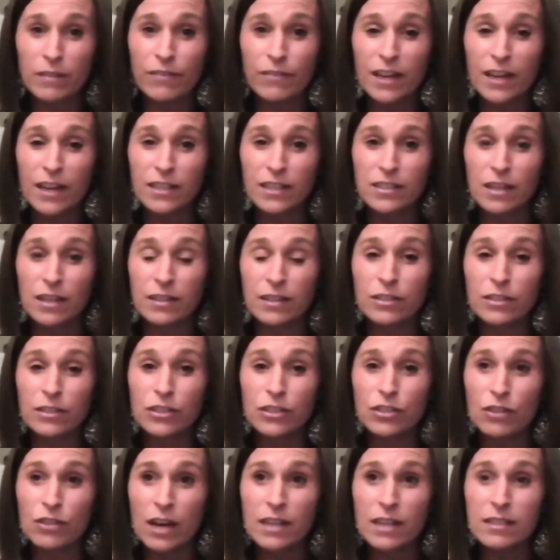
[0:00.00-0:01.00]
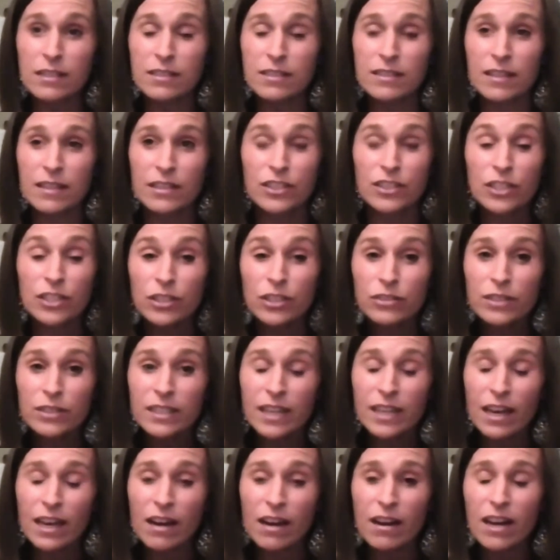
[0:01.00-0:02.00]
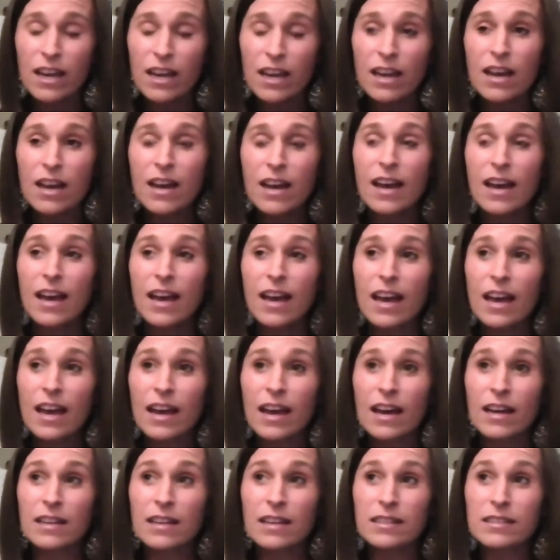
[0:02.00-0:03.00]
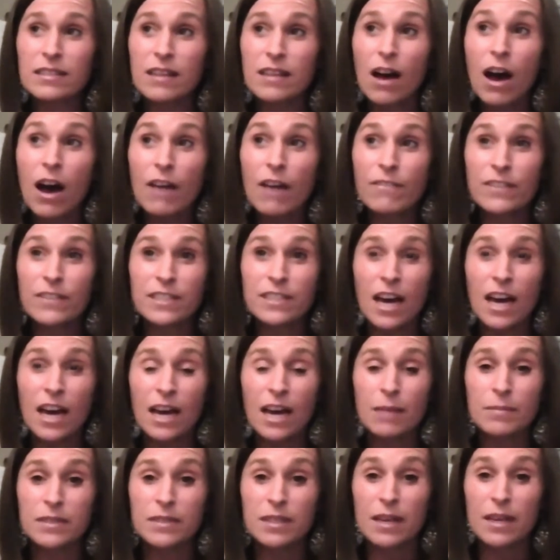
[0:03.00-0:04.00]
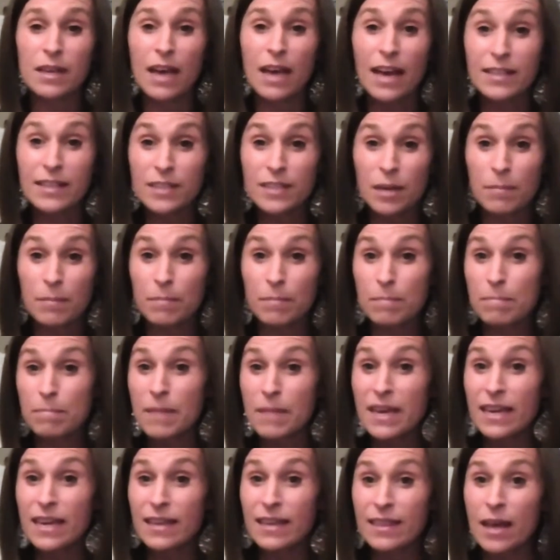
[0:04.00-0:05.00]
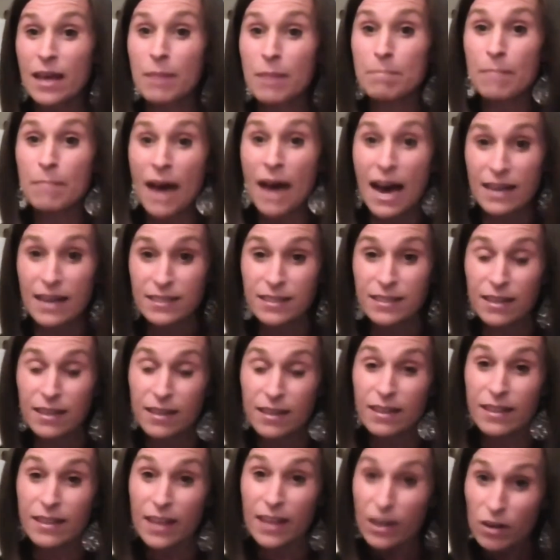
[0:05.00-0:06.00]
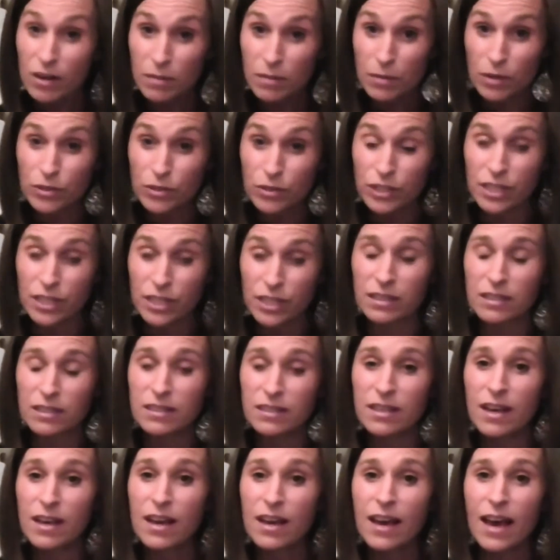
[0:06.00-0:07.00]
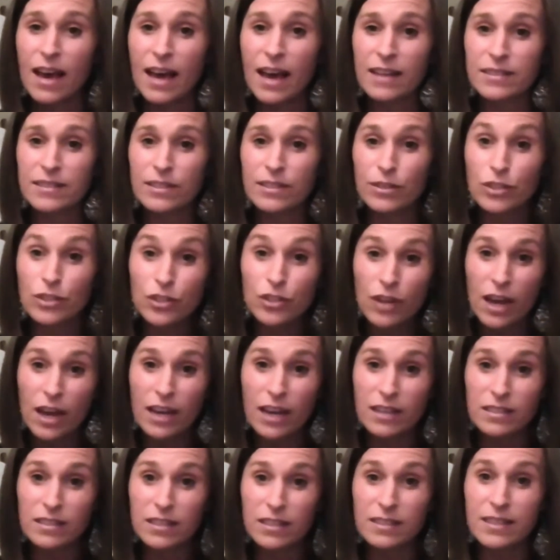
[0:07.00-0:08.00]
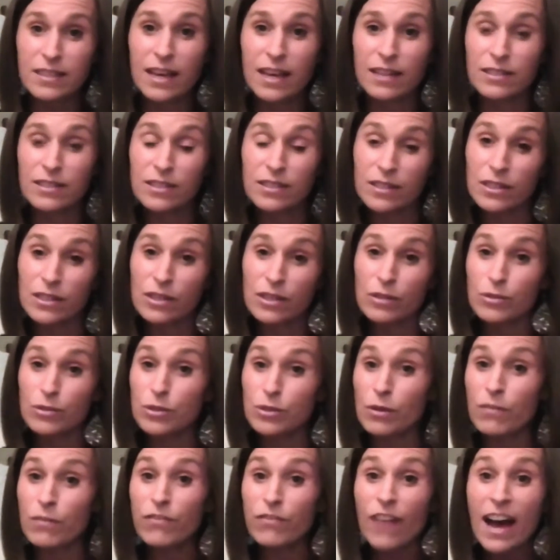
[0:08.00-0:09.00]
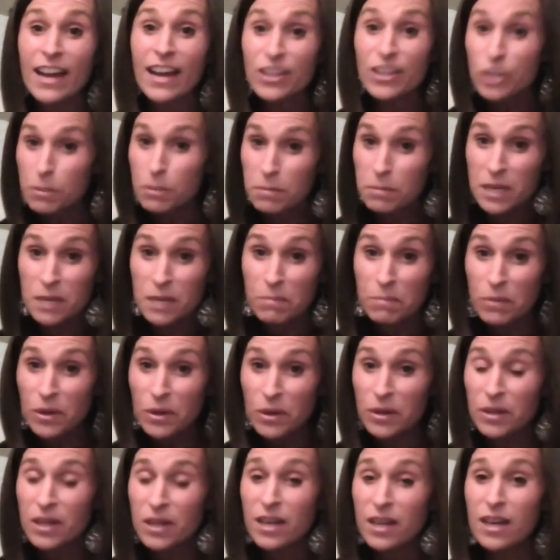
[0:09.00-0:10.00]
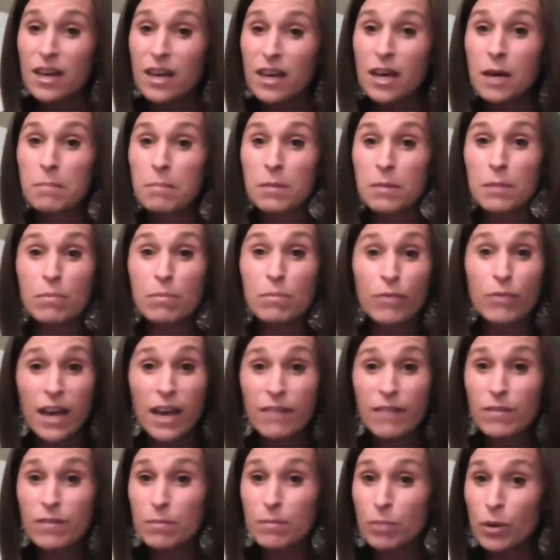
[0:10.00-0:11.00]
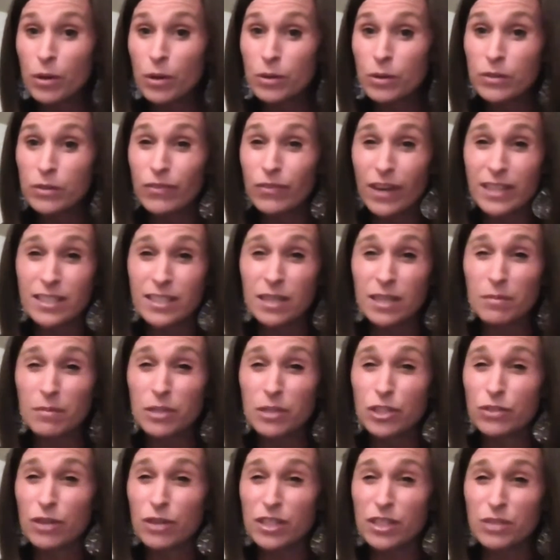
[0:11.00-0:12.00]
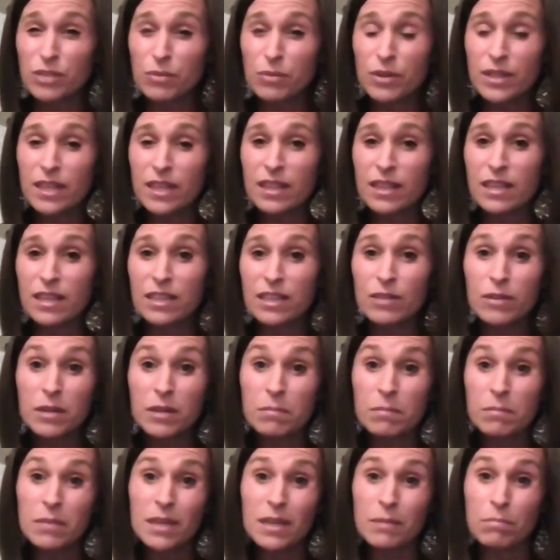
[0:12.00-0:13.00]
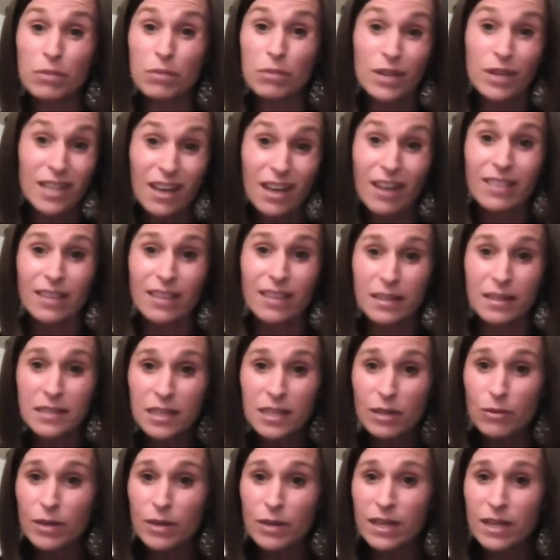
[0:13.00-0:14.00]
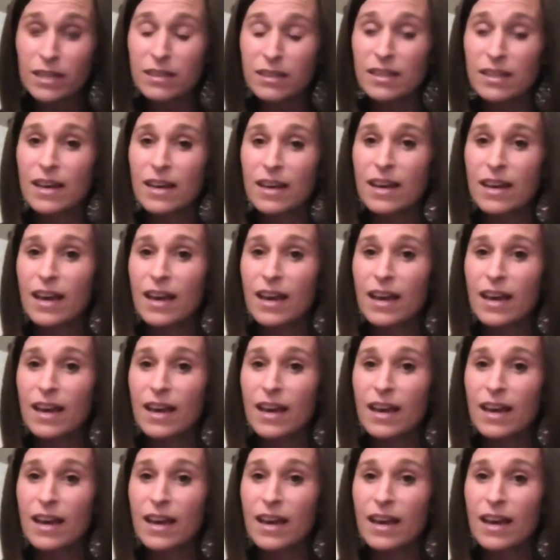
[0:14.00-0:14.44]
effects on the stress that children carry, and oftentimes ends up making them mask their emotions as they're trying to tend to you. So find your people. Be brave and bold, find someone trustworthy that you can be pretty authentic with,